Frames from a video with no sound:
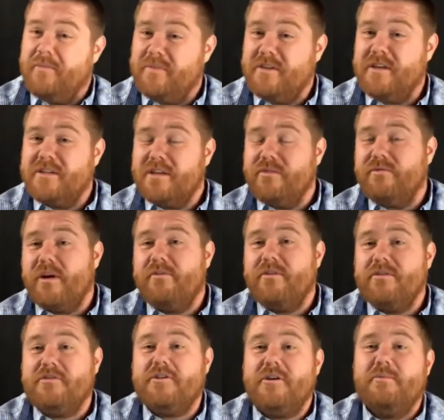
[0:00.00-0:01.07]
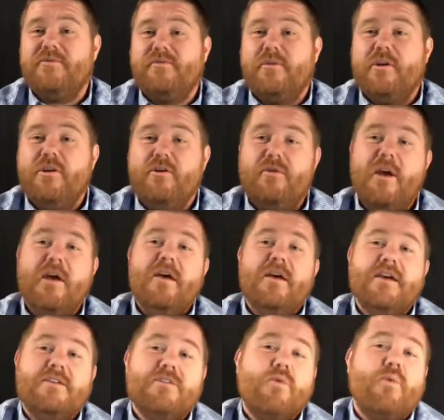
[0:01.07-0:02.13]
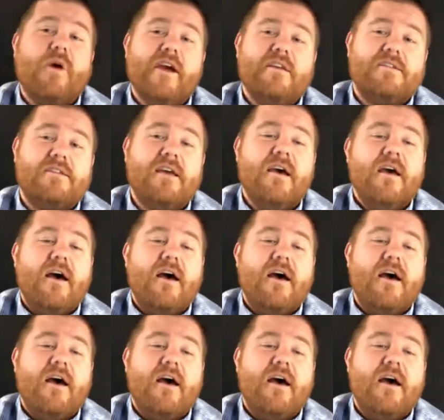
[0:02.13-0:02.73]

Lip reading: potentially revenue streams for you is a waste.